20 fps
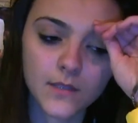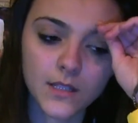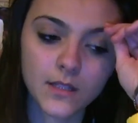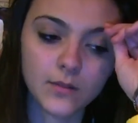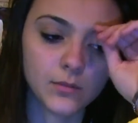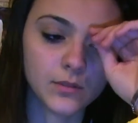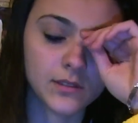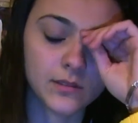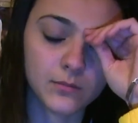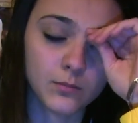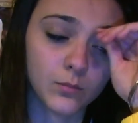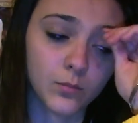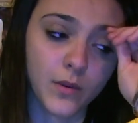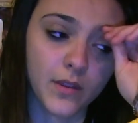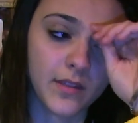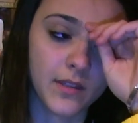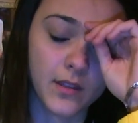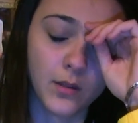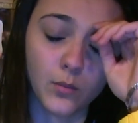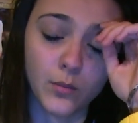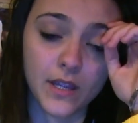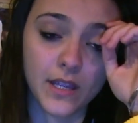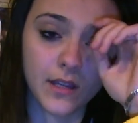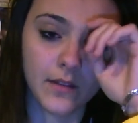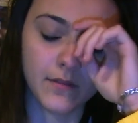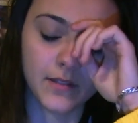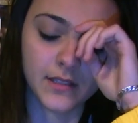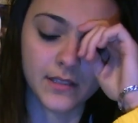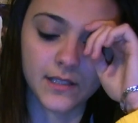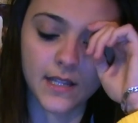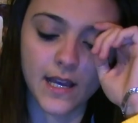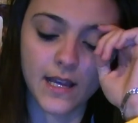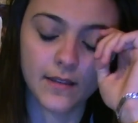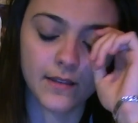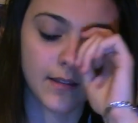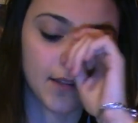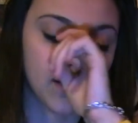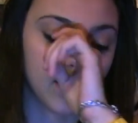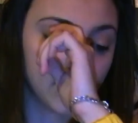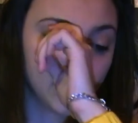It was within a week of his
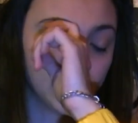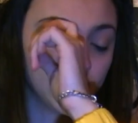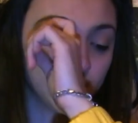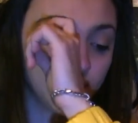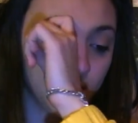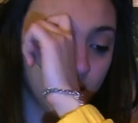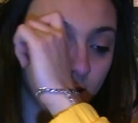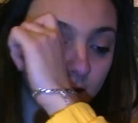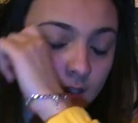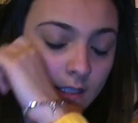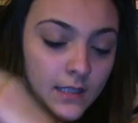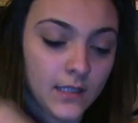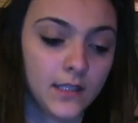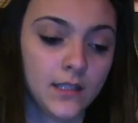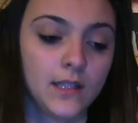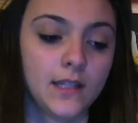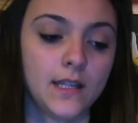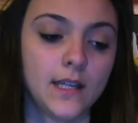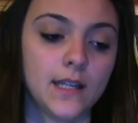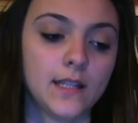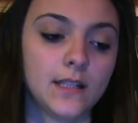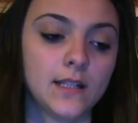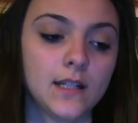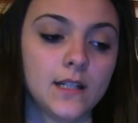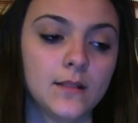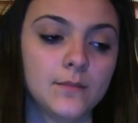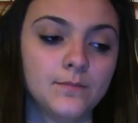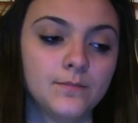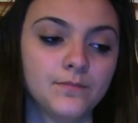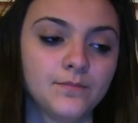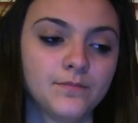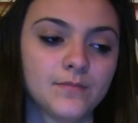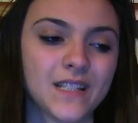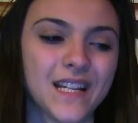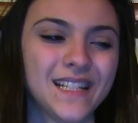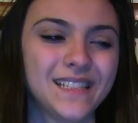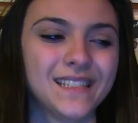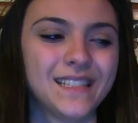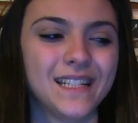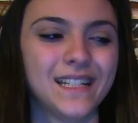death, honestly. And
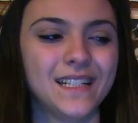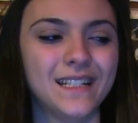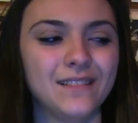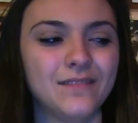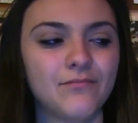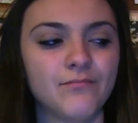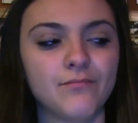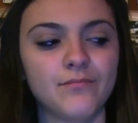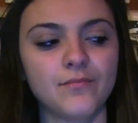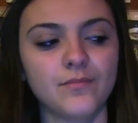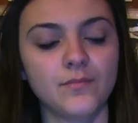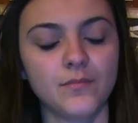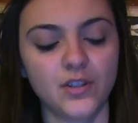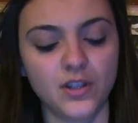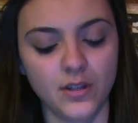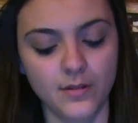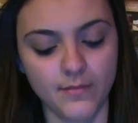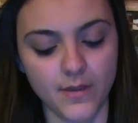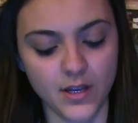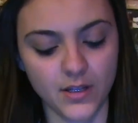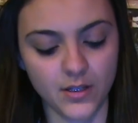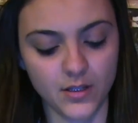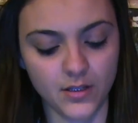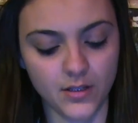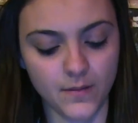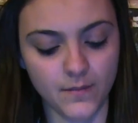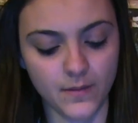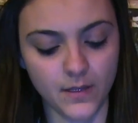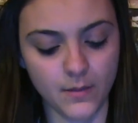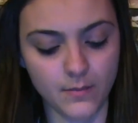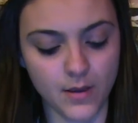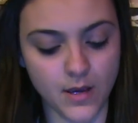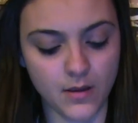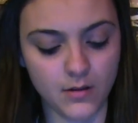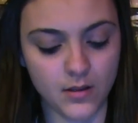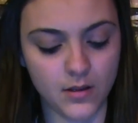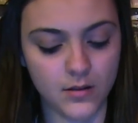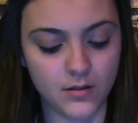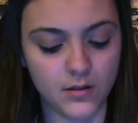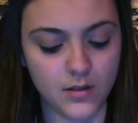I said, she'd mentioned something
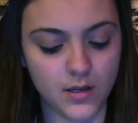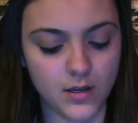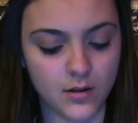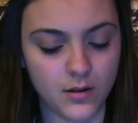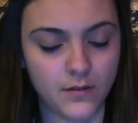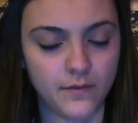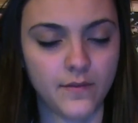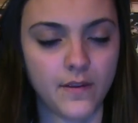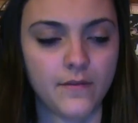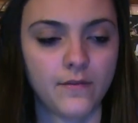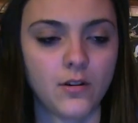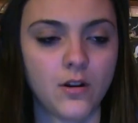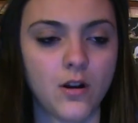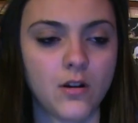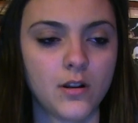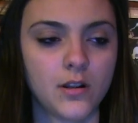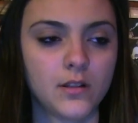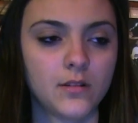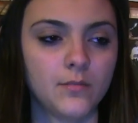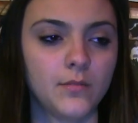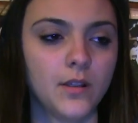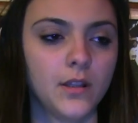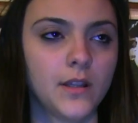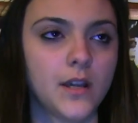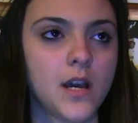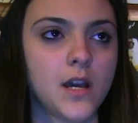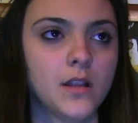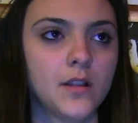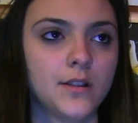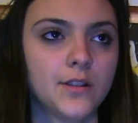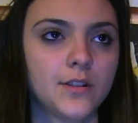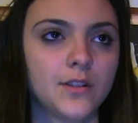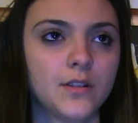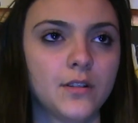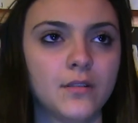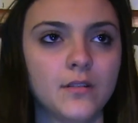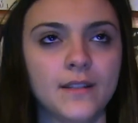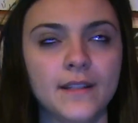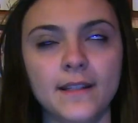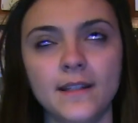about her favorite artist, Billie Eilish,
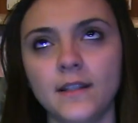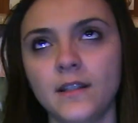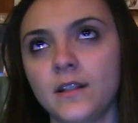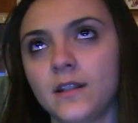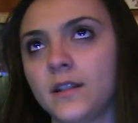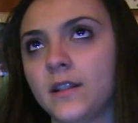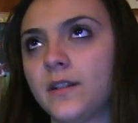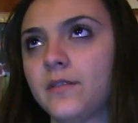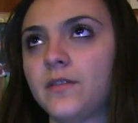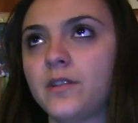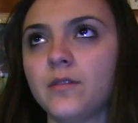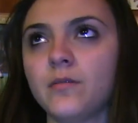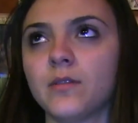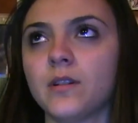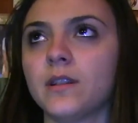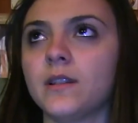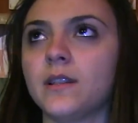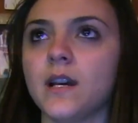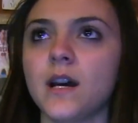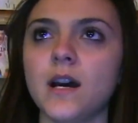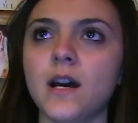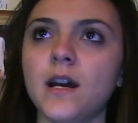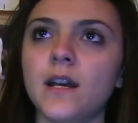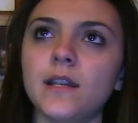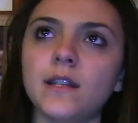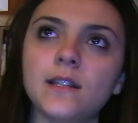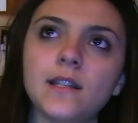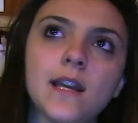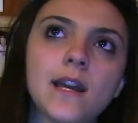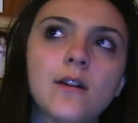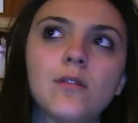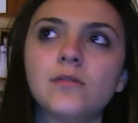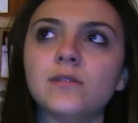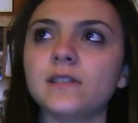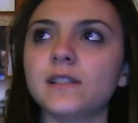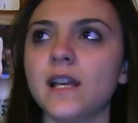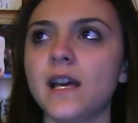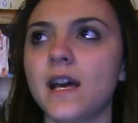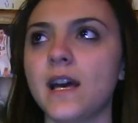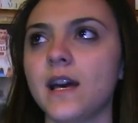and if she were to die, and how
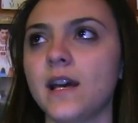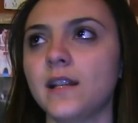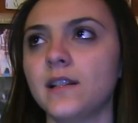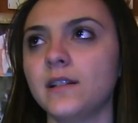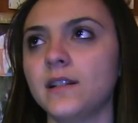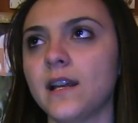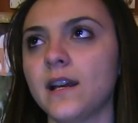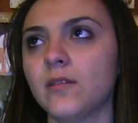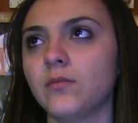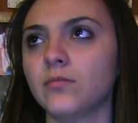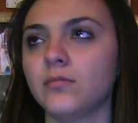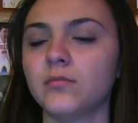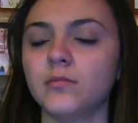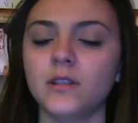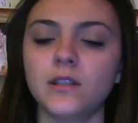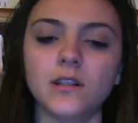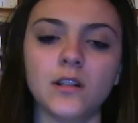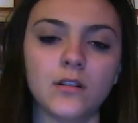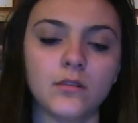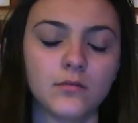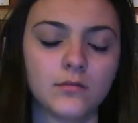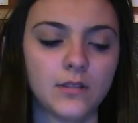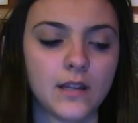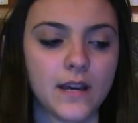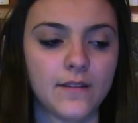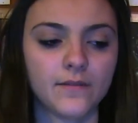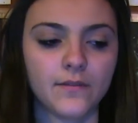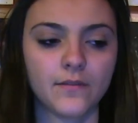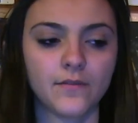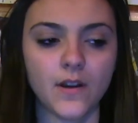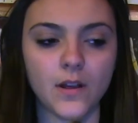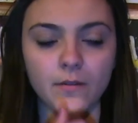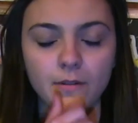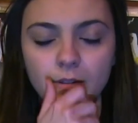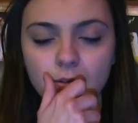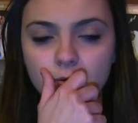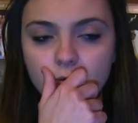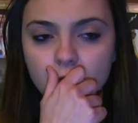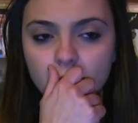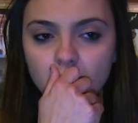sad, and how, you know, after
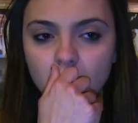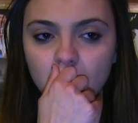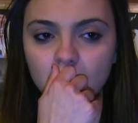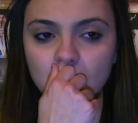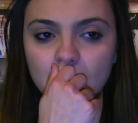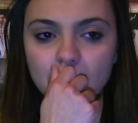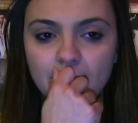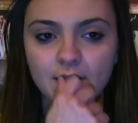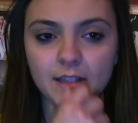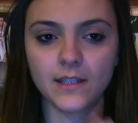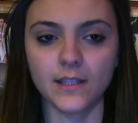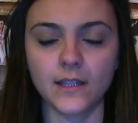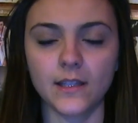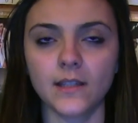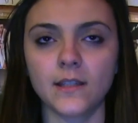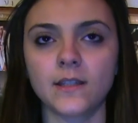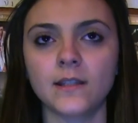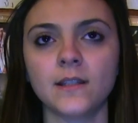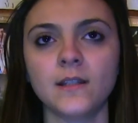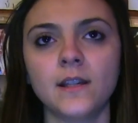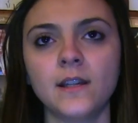following Juice WRLD and everything.